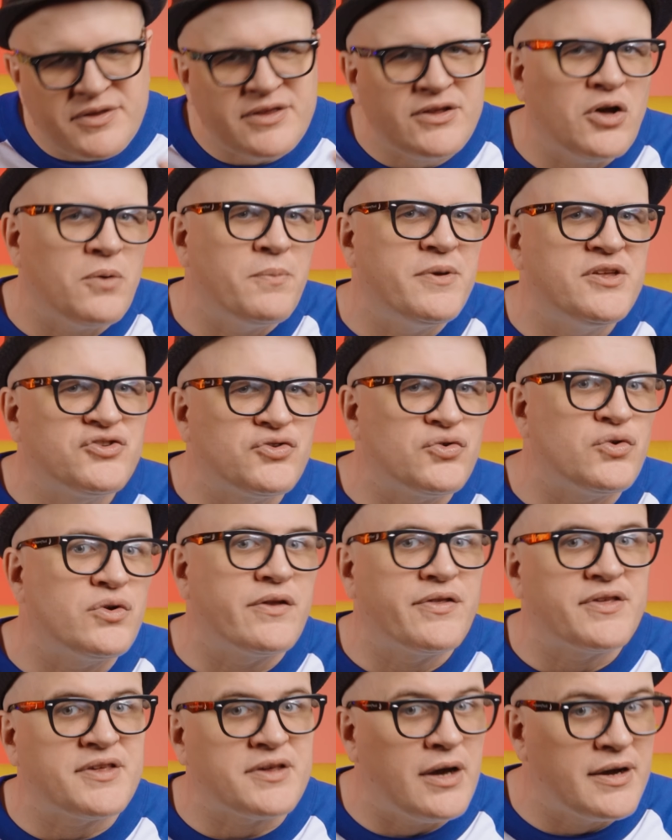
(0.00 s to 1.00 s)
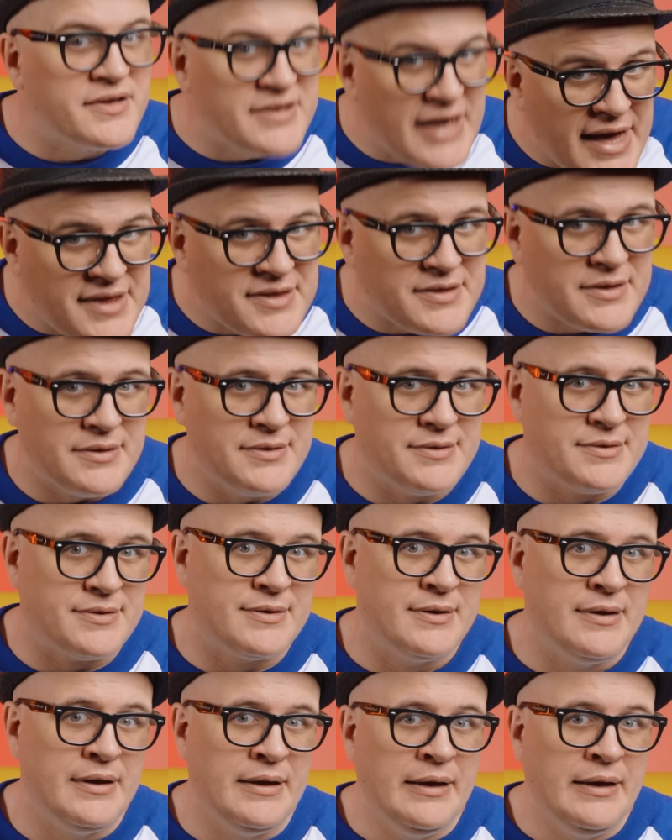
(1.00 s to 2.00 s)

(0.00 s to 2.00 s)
still be true to the song's essence.